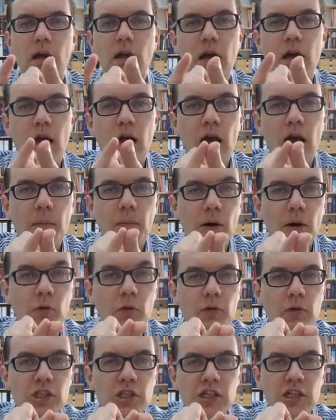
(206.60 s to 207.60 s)
About
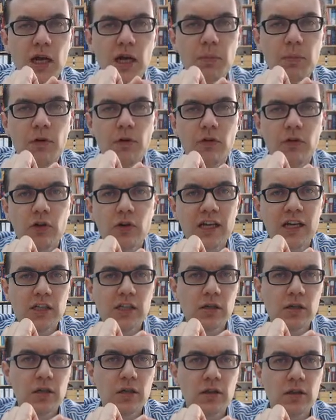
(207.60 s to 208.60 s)
which type of location
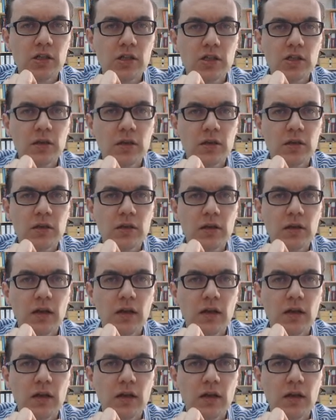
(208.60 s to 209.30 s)
decisions